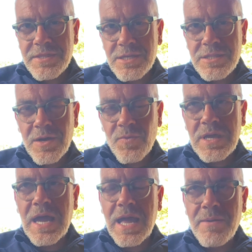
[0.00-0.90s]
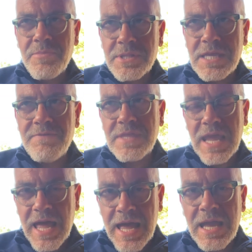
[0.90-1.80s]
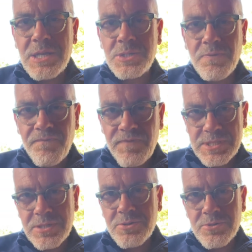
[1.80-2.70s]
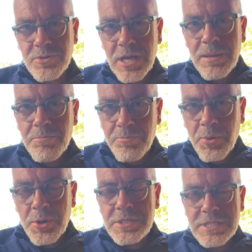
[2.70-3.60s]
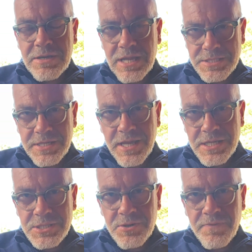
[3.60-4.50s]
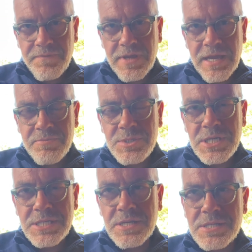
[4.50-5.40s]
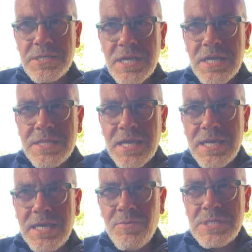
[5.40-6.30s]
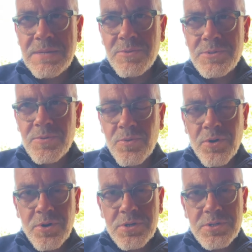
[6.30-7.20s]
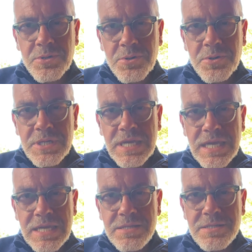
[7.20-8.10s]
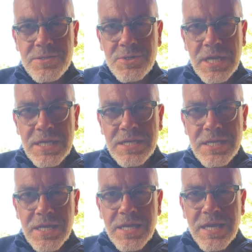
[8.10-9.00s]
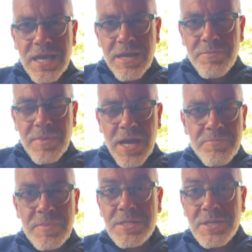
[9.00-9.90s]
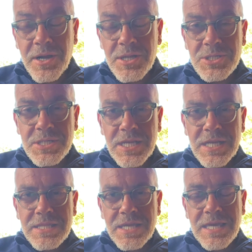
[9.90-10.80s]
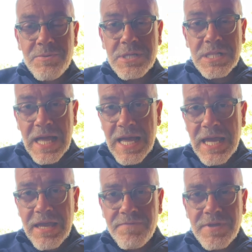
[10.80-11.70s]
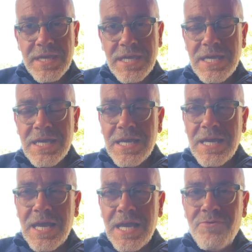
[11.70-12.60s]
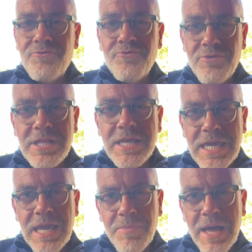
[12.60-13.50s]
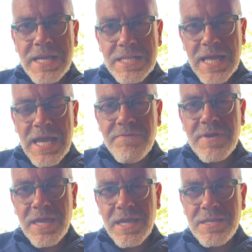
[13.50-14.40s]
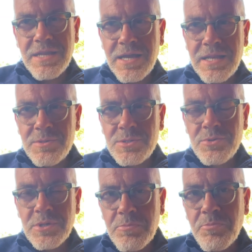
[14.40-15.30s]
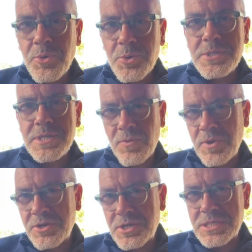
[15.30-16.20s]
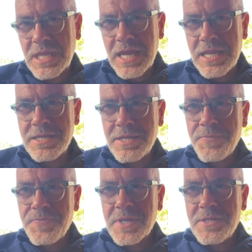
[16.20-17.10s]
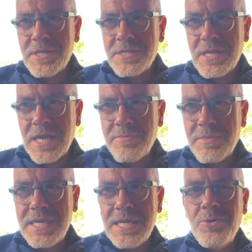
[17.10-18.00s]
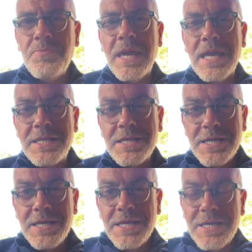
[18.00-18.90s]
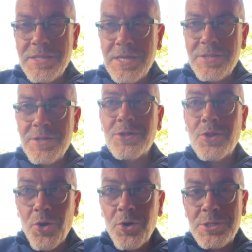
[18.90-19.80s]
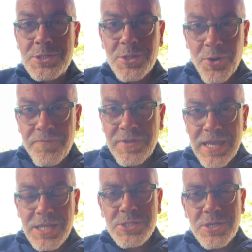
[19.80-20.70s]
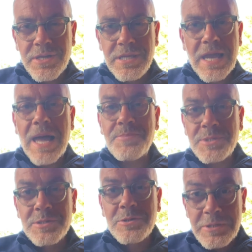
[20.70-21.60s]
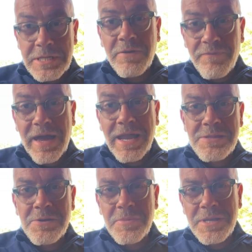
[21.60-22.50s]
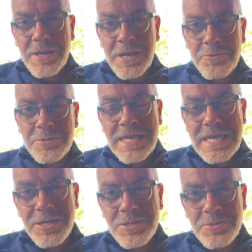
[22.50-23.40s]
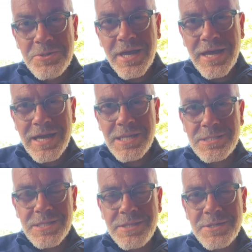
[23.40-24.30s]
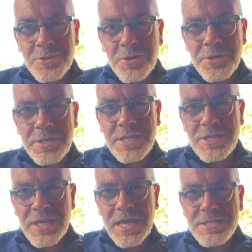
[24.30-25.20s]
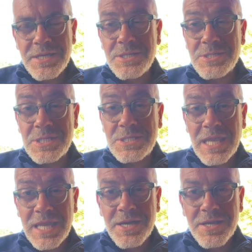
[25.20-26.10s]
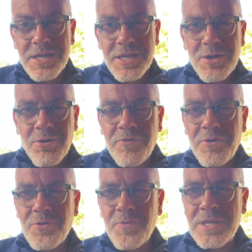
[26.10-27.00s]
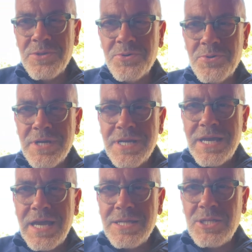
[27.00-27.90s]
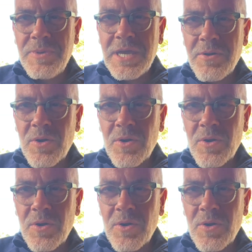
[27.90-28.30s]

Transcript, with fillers: that, that we believe in the actual physical bodily resurrection of um, Jesus, that he was able to walk, talk, eat, drink, um, and be touched, that he was alive, that he uh, really came back alive again. And it was really important that we understand that um, he who made the, the laws of nature, he absolutely defied them, and, and only he could do that as the Lord and creator and sustainer of all that we know uh, to be our